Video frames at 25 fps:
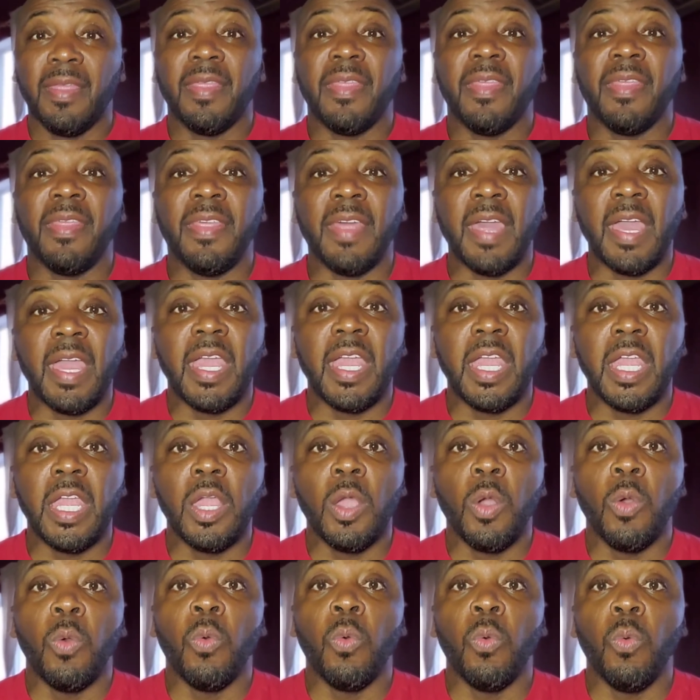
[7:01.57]
they
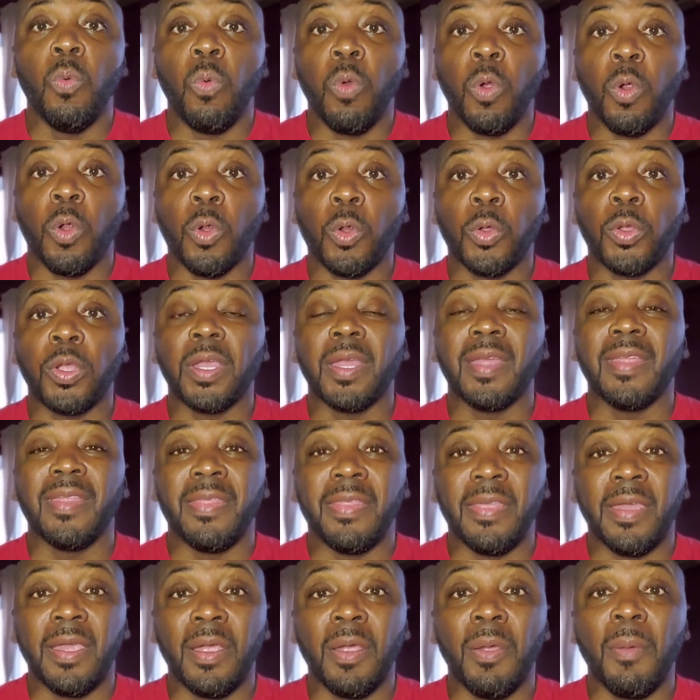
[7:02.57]
work
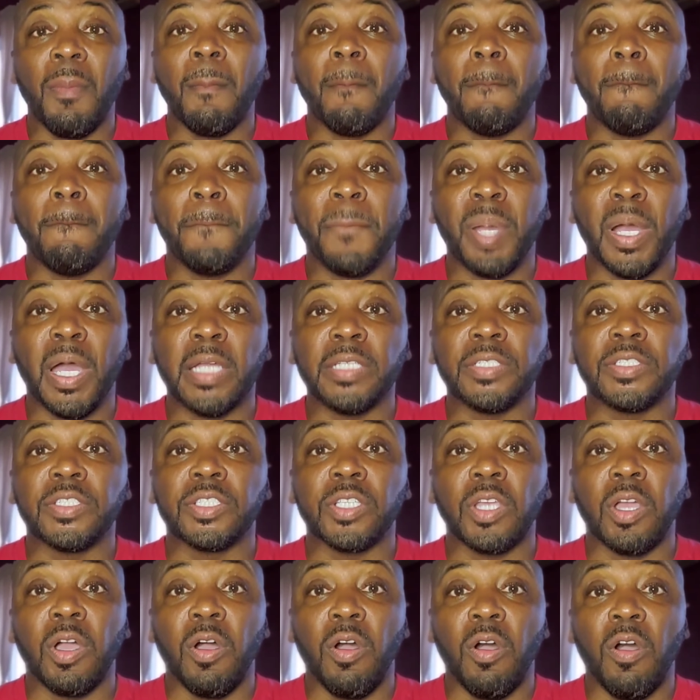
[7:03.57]
their butts
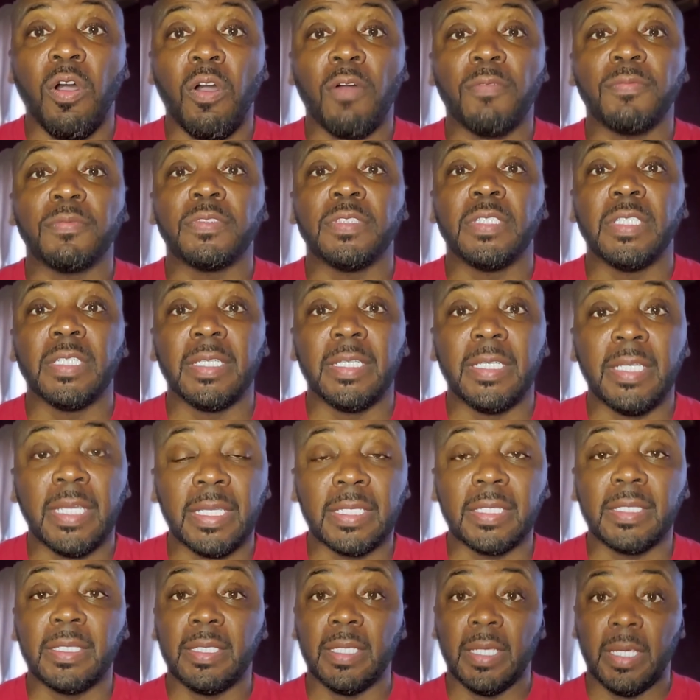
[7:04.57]
off to
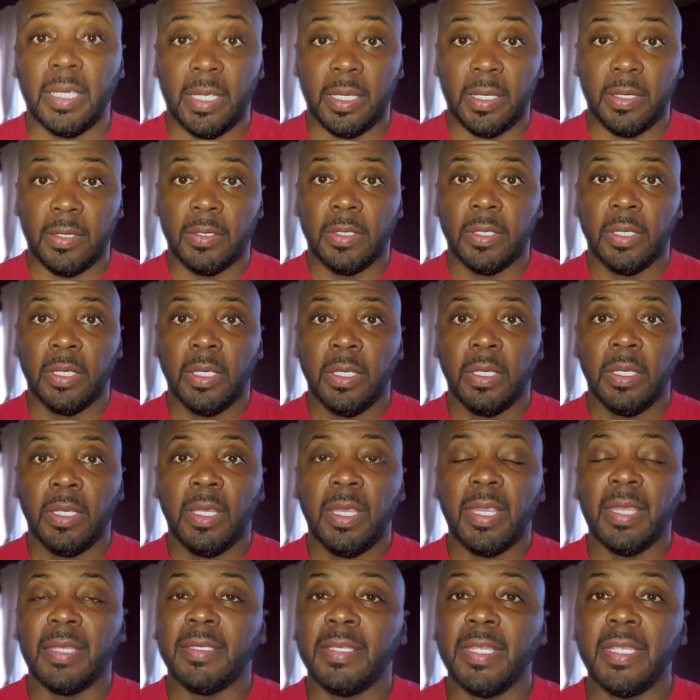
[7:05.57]
get there.
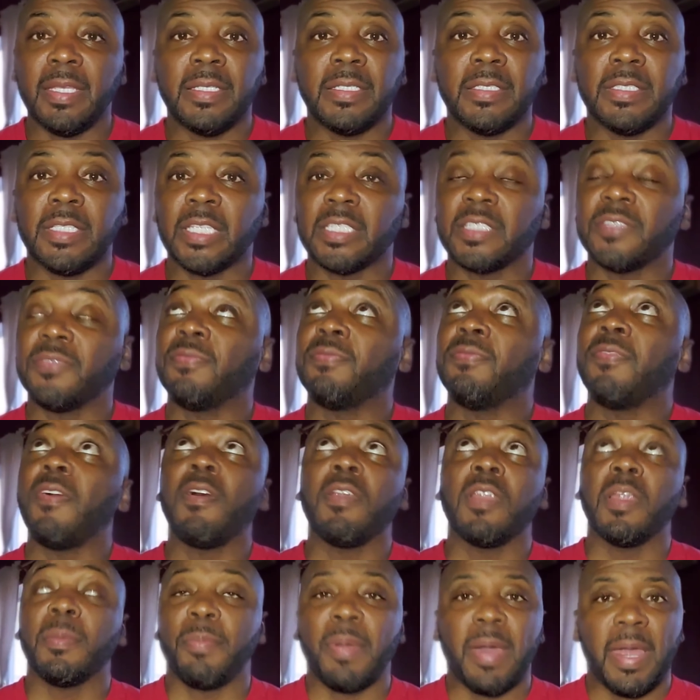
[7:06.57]
It didn't just
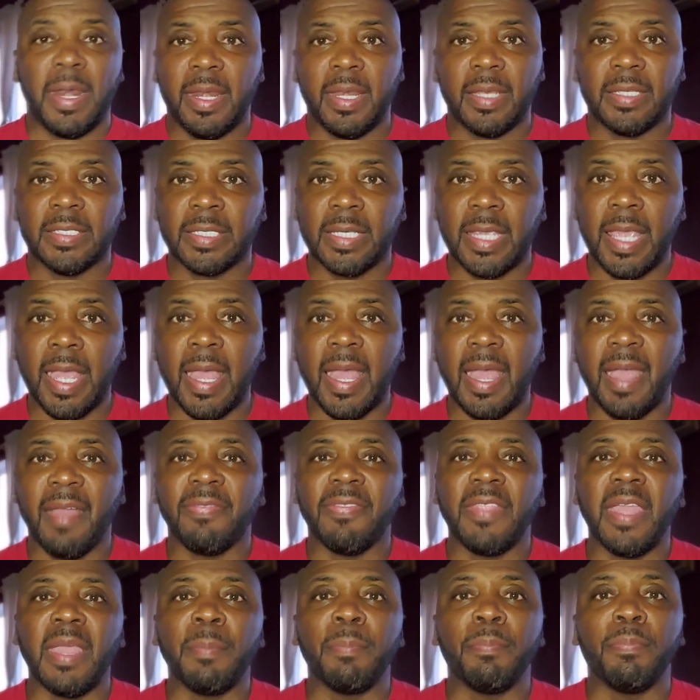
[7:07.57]
fall up out of the sky.
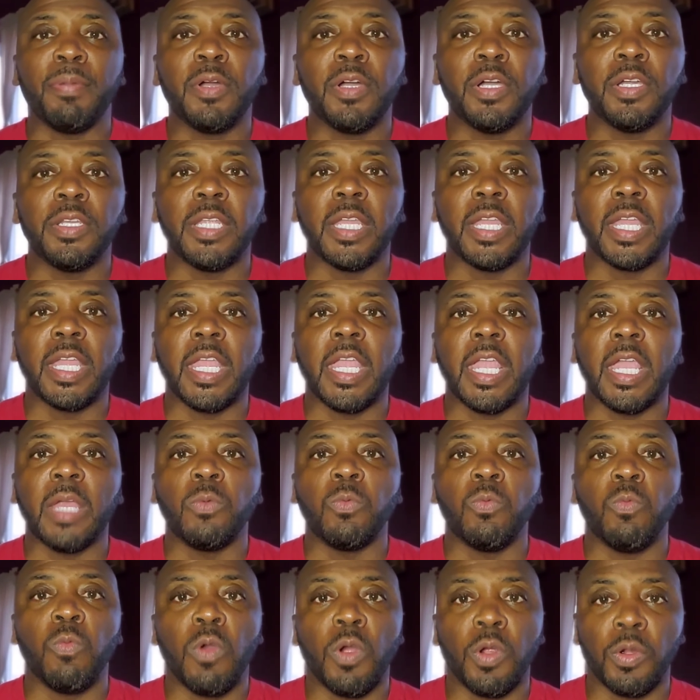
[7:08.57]
They put
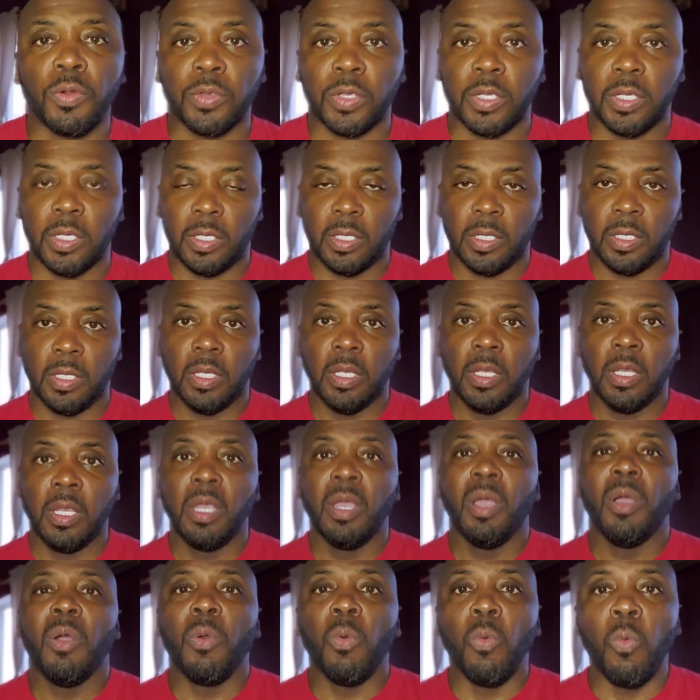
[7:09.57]
in work.
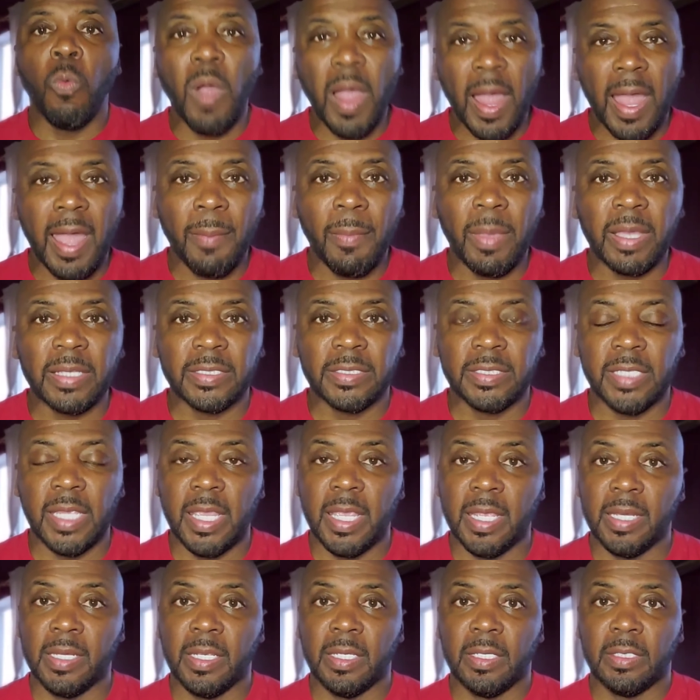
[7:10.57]
Why am I
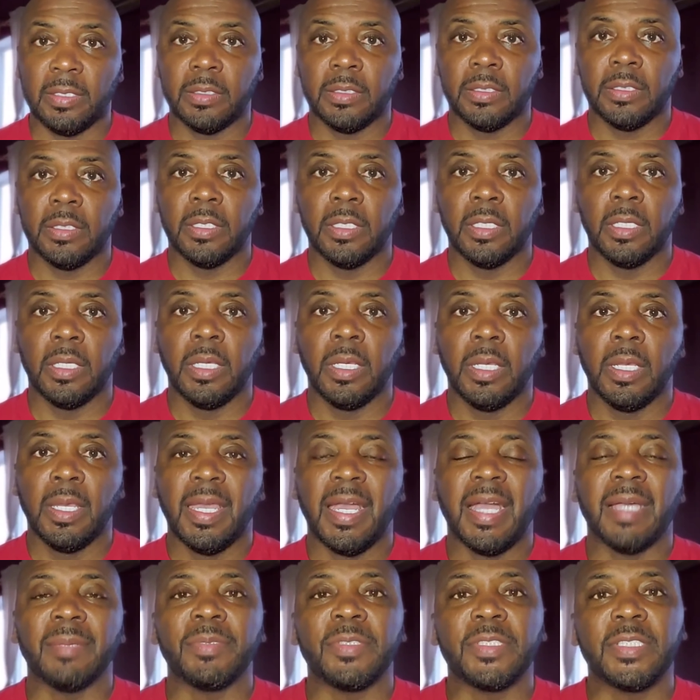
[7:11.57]
saying this?
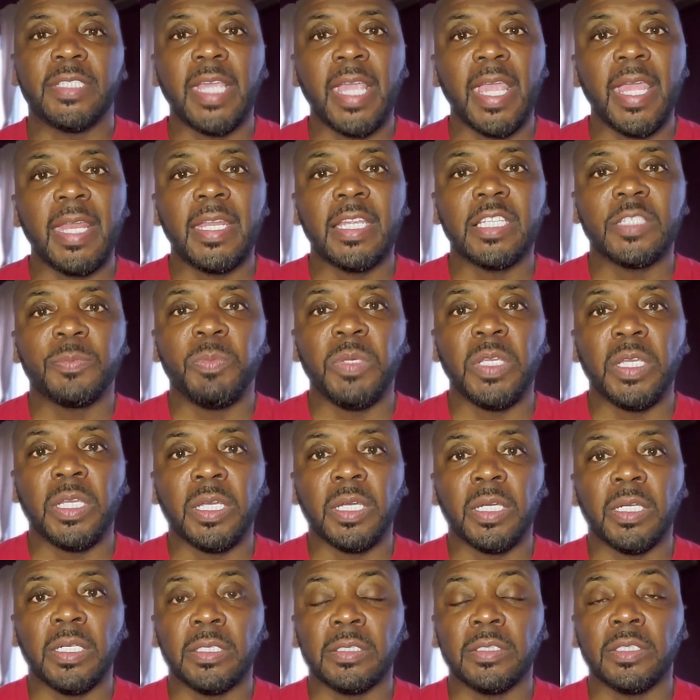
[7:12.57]
I'm saying this
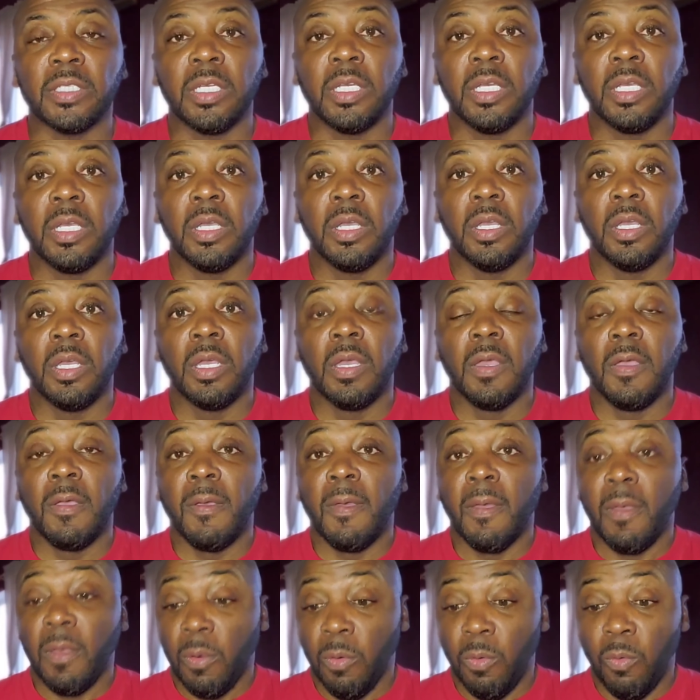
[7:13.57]
because
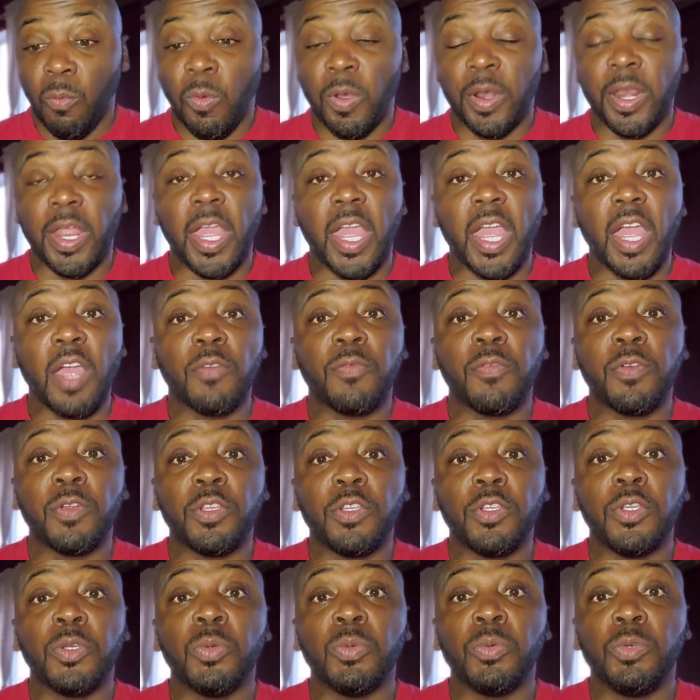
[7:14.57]
whatever
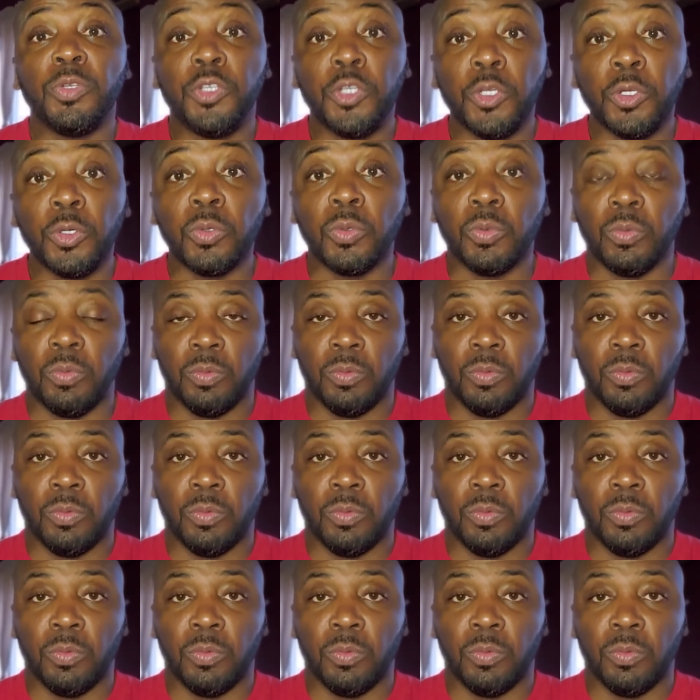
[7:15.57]
you do,